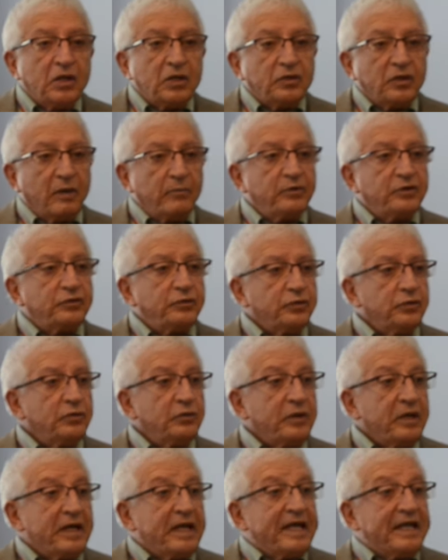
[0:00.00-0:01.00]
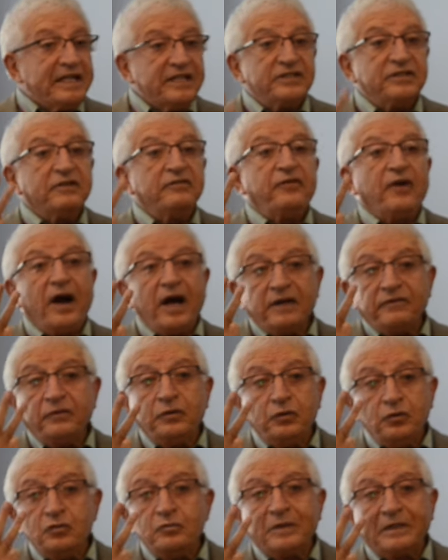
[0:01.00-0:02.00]
Number 2 is the
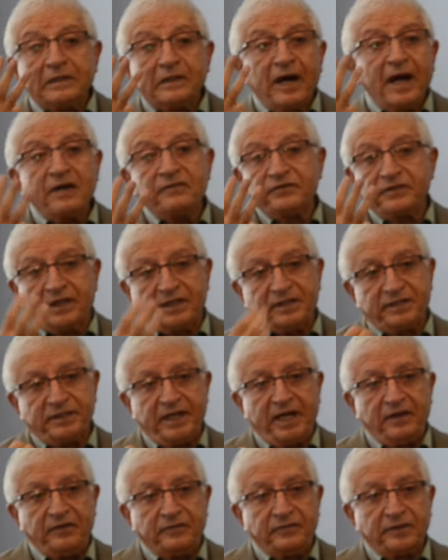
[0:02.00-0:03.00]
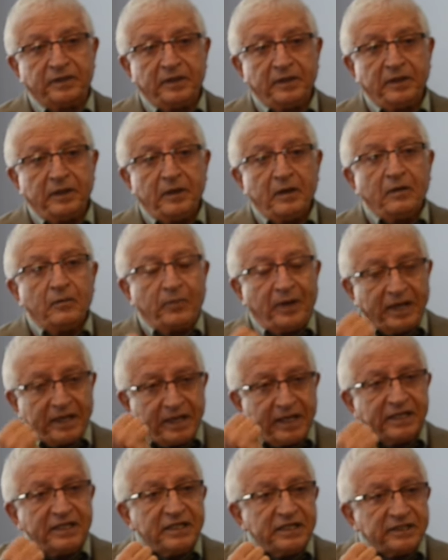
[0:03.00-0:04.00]
5 human lives I saved by
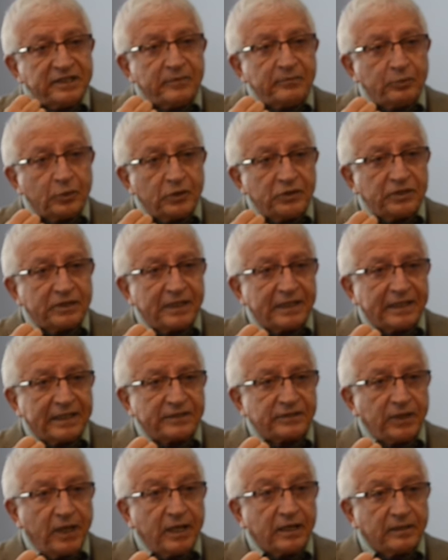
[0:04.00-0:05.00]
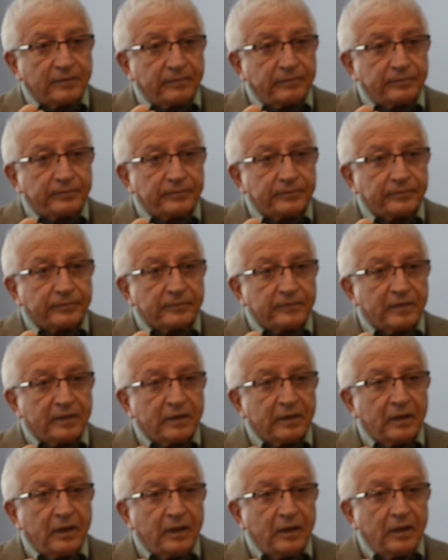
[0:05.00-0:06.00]
getting them political asylum.
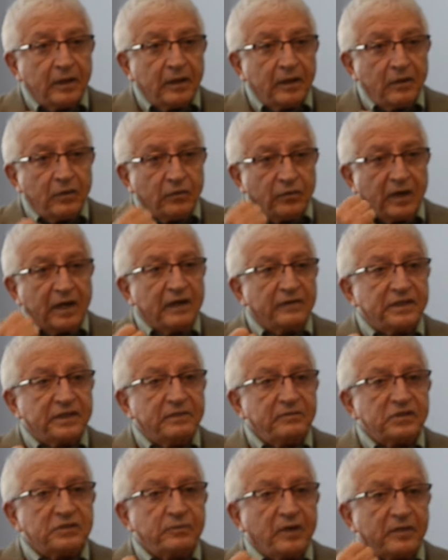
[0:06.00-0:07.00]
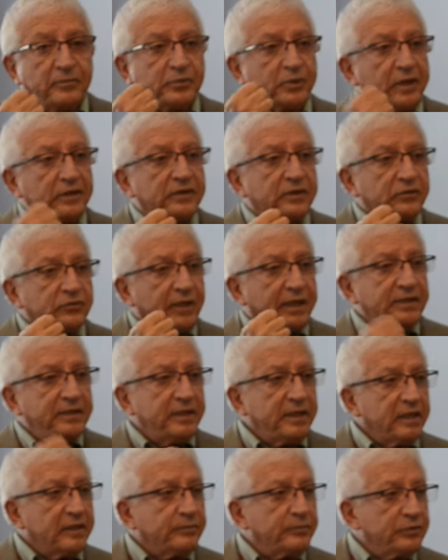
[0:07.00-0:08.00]
One them is my brother
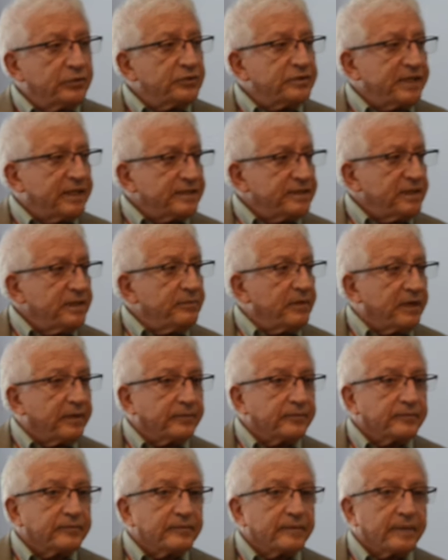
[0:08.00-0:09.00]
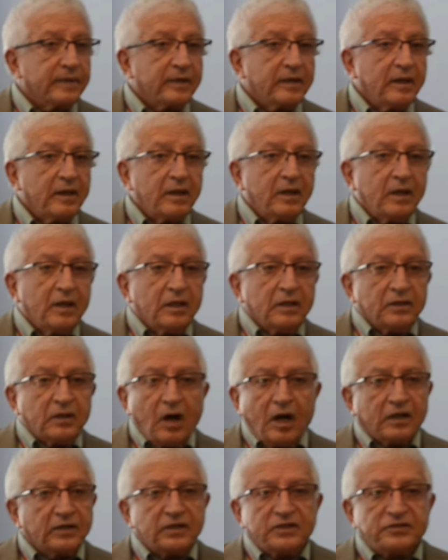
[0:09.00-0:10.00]
right here, Bruce Azimi.
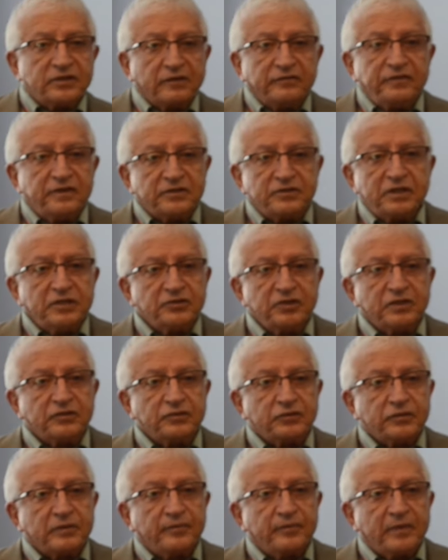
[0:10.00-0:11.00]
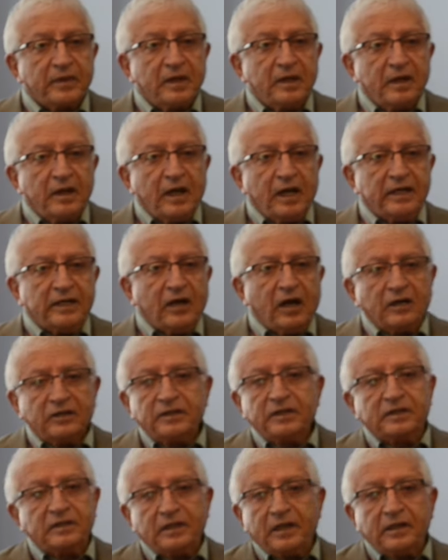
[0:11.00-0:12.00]
Others are physicians, and
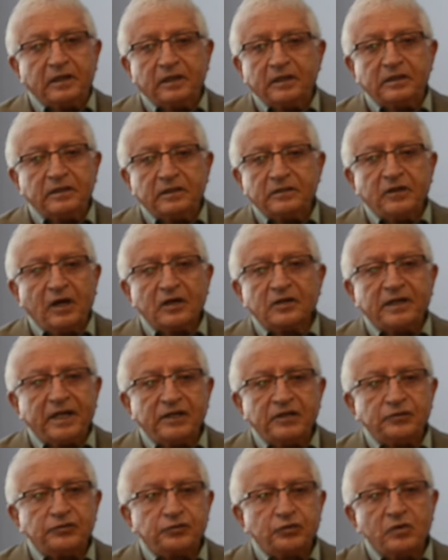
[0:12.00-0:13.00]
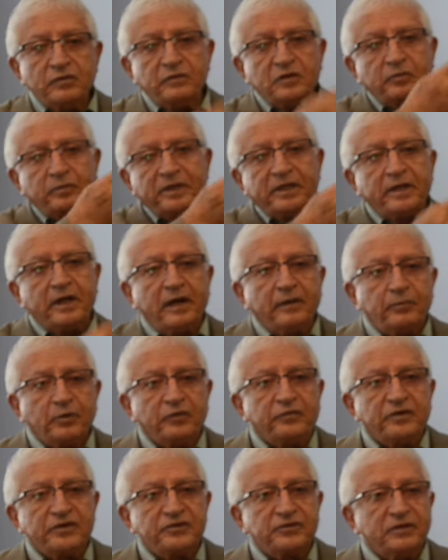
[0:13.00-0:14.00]
other young ladies who will be a
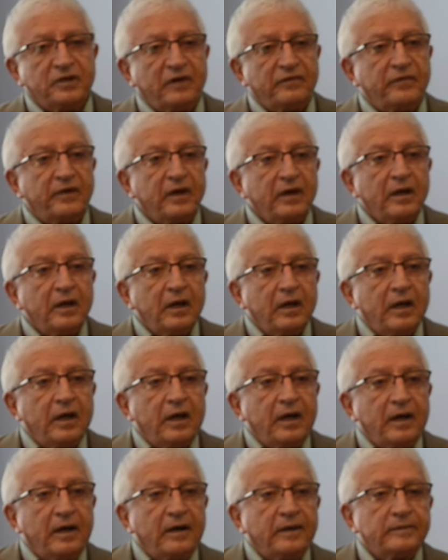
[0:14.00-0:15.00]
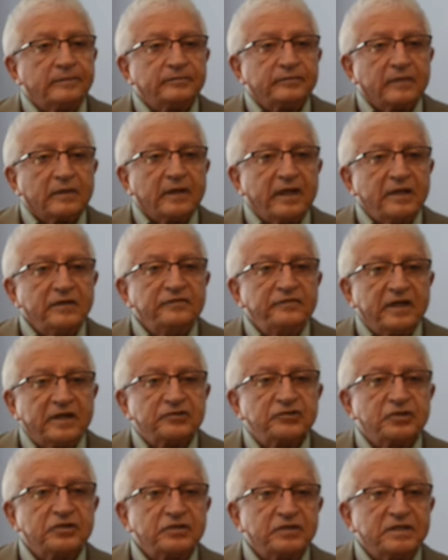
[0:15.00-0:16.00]
professor of
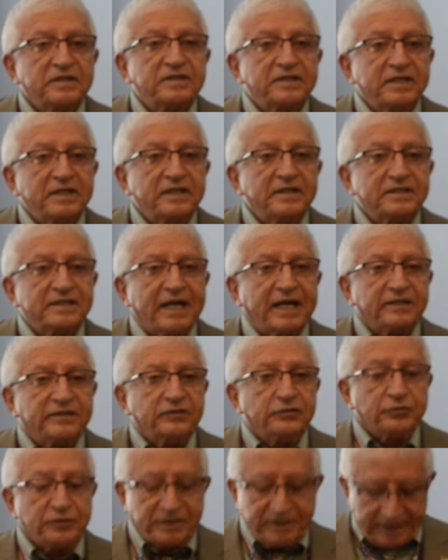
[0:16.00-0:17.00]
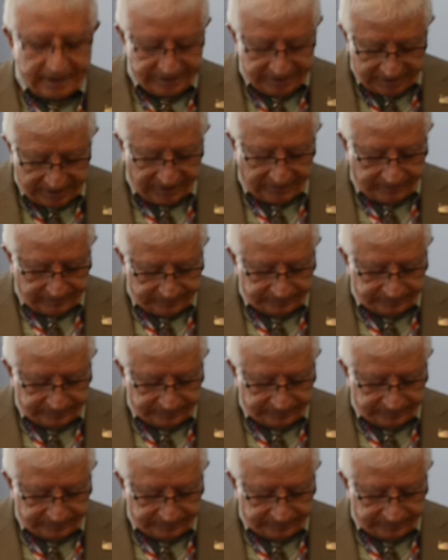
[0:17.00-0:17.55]
infectious disease at UCSD.